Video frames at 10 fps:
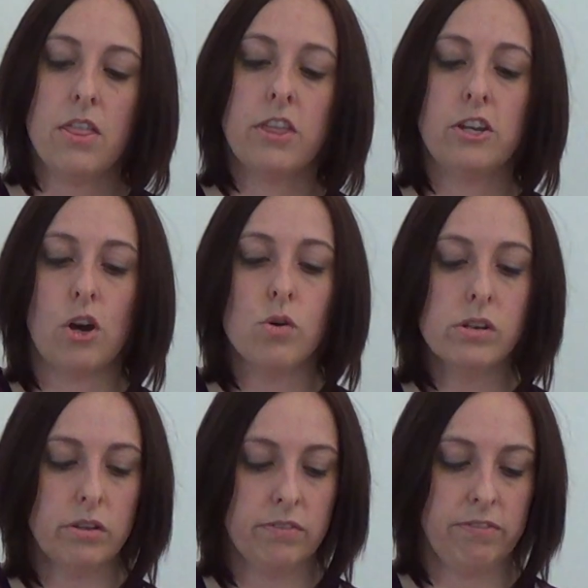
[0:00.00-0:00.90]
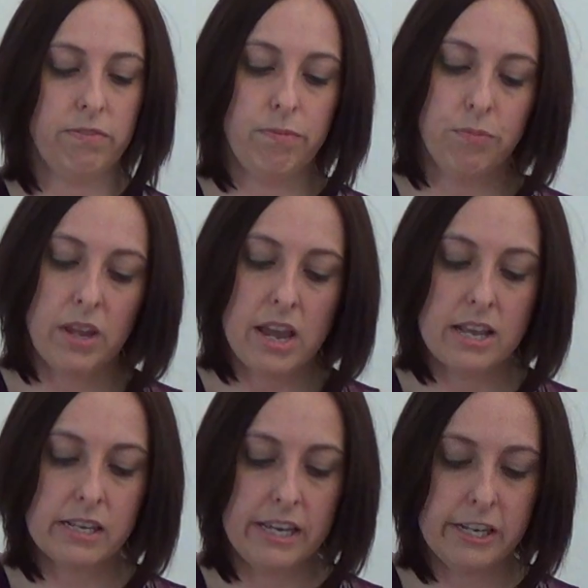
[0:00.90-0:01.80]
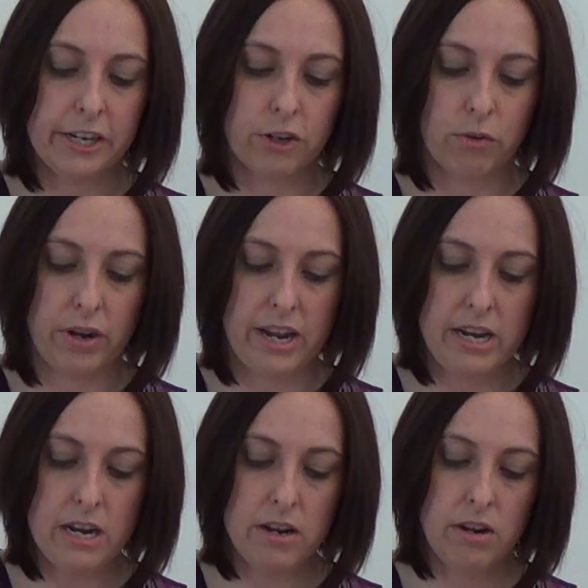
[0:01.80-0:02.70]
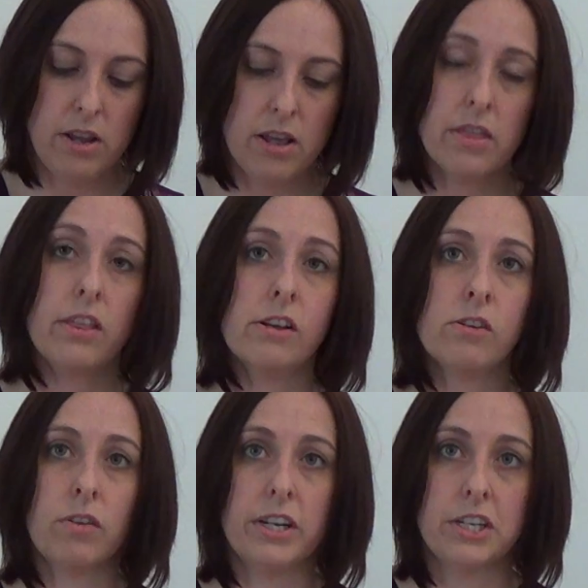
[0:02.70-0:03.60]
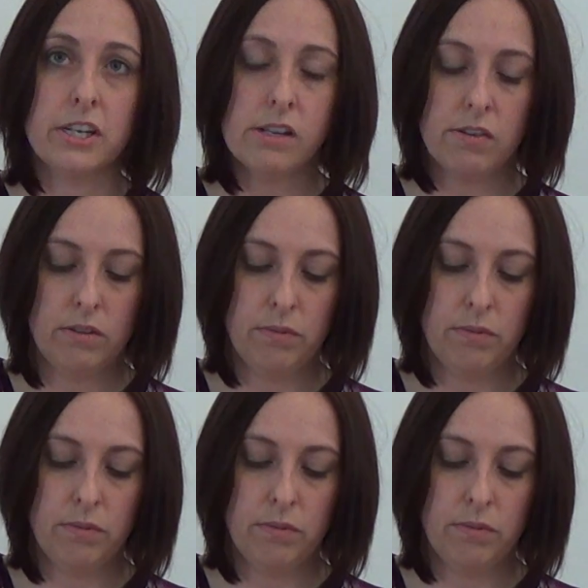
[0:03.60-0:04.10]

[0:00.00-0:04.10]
The dose is easier to read than the syringes,